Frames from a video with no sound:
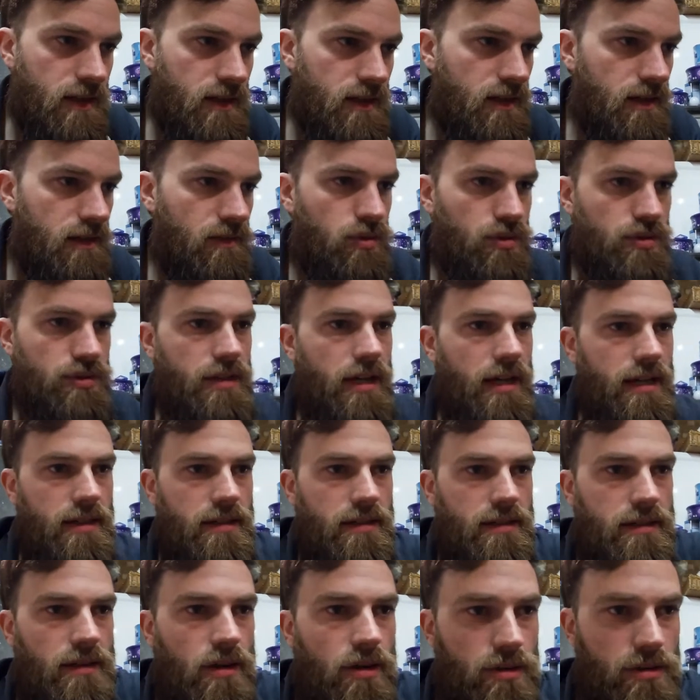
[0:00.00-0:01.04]
give or
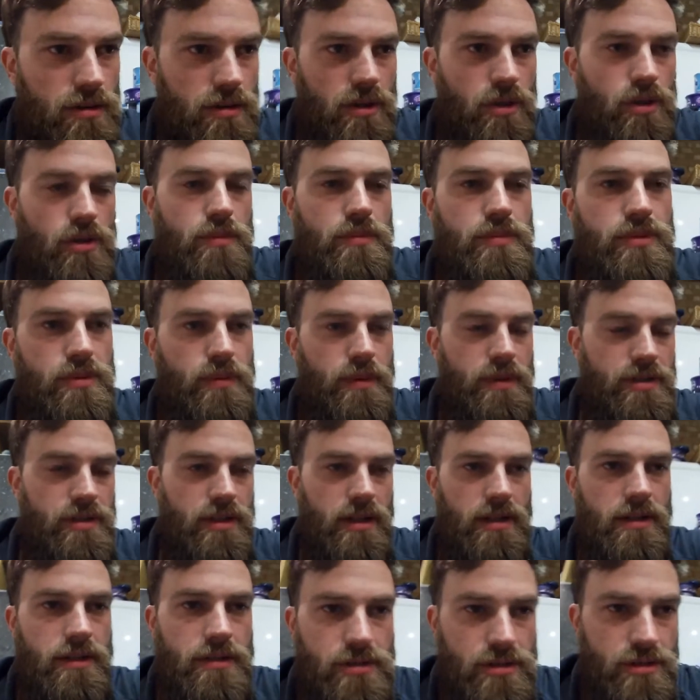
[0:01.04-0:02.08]
take odd loops which I
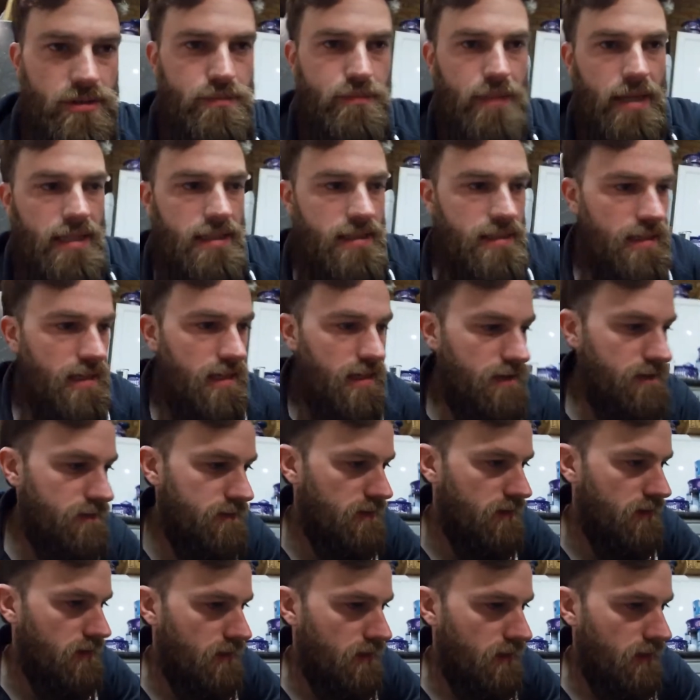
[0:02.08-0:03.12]
can just bend down.
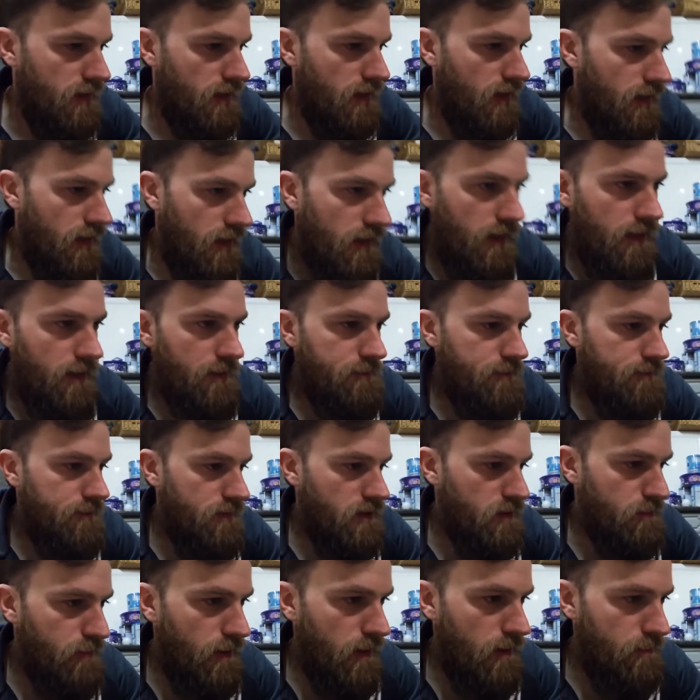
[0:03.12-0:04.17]

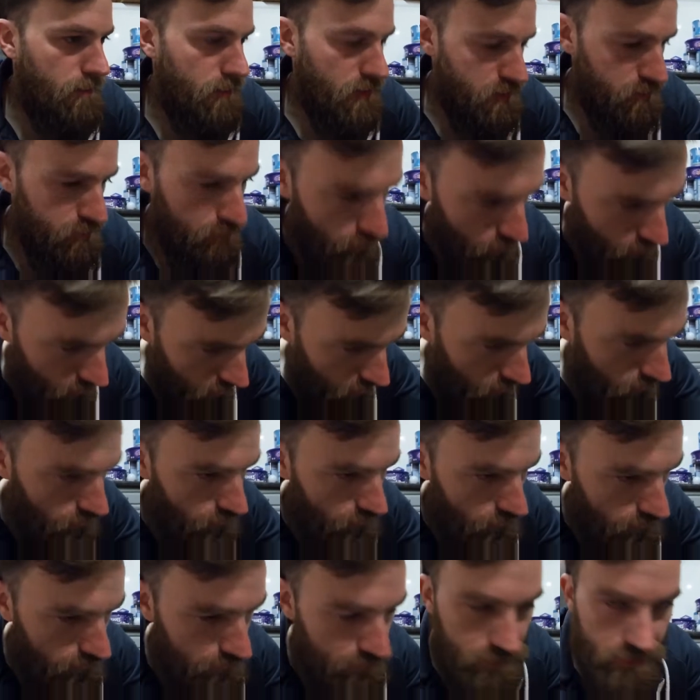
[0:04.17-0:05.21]
The pump is below
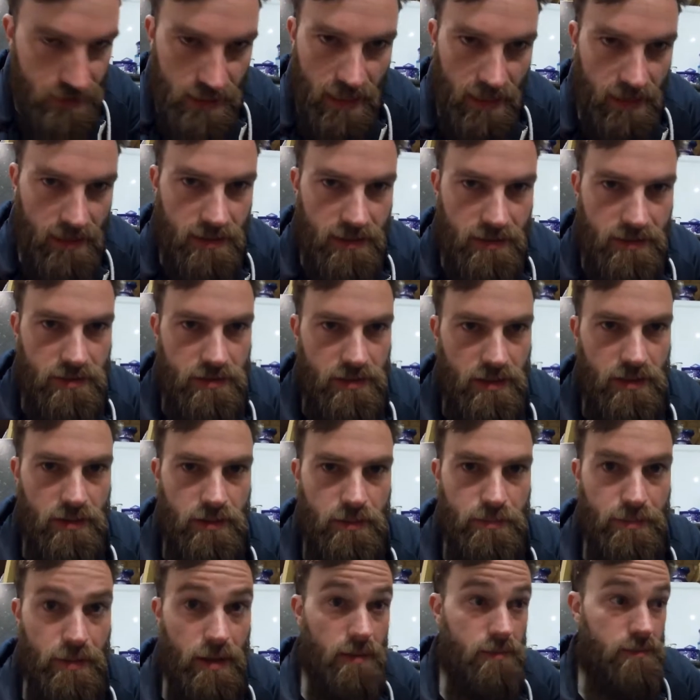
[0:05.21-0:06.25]
the tank, so the
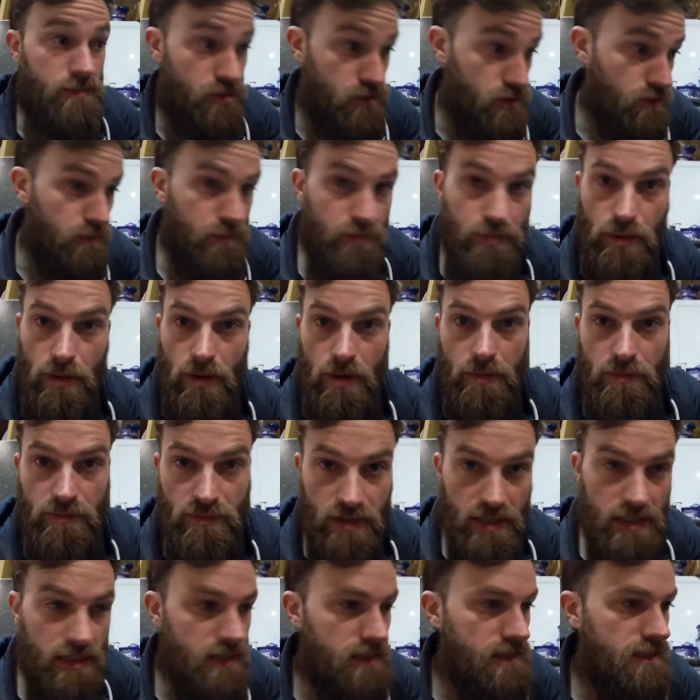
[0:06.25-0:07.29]
pump should prime
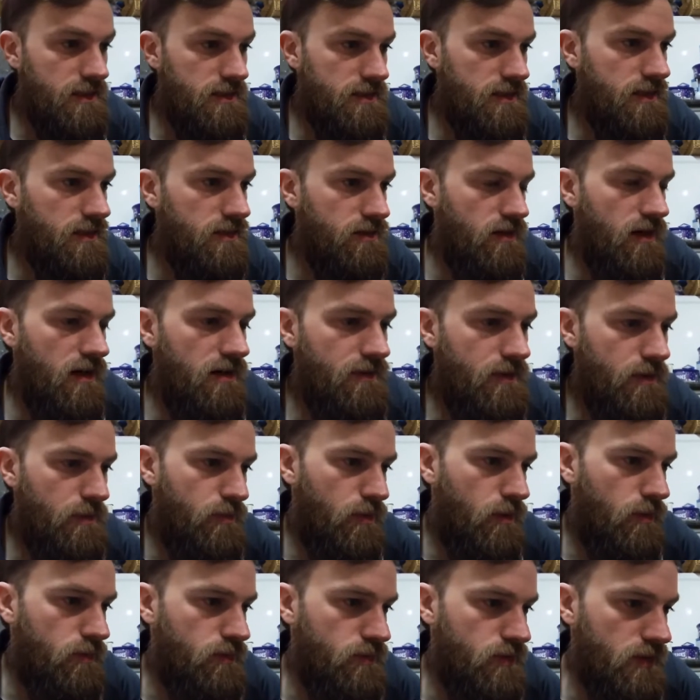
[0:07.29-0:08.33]
really easily, not have any
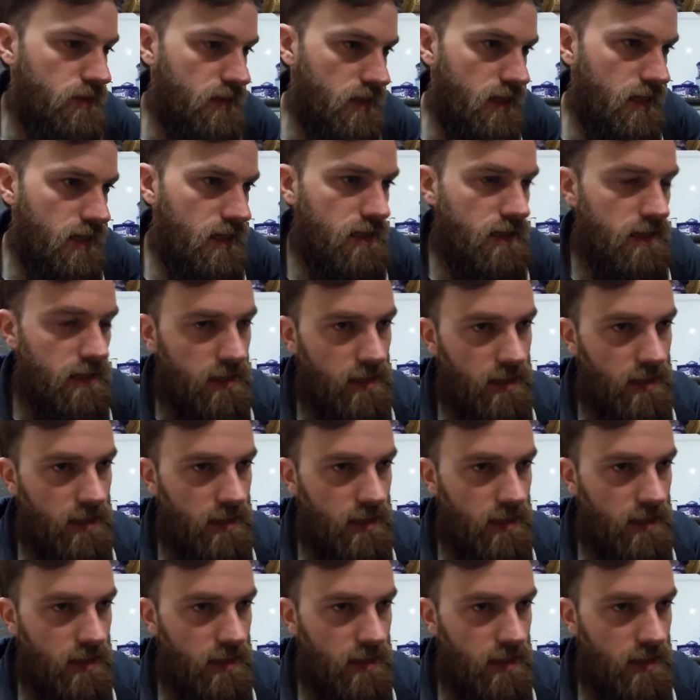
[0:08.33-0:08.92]
problems with that.